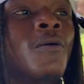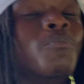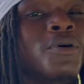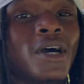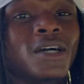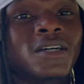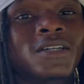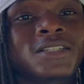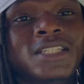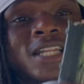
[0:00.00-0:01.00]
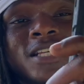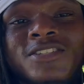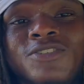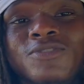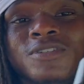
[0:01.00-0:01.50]
but it's not an
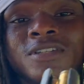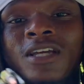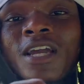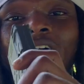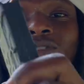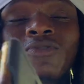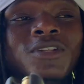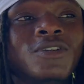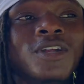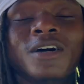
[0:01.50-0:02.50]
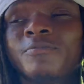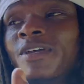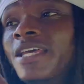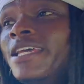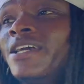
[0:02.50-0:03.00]
excuse. Got three loaded up.
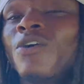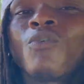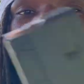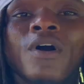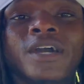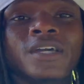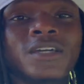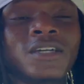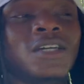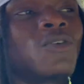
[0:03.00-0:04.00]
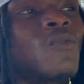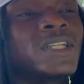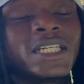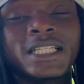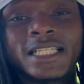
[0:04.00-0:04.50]
One one
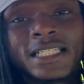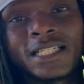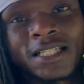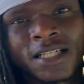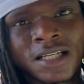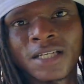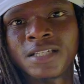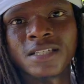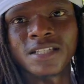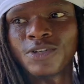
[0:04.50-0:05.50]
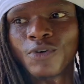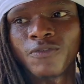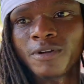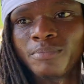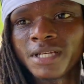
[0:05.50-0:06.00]
in glizzy, zero.
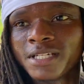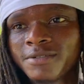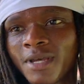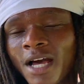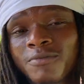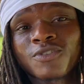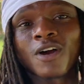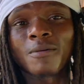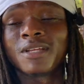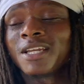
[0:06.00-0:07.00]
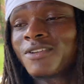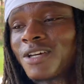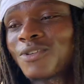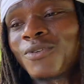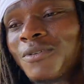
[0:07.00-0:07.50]
Man, I'm sorry I'm laying y'all
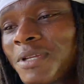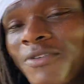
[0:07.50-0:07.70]
down. Hold on, let me get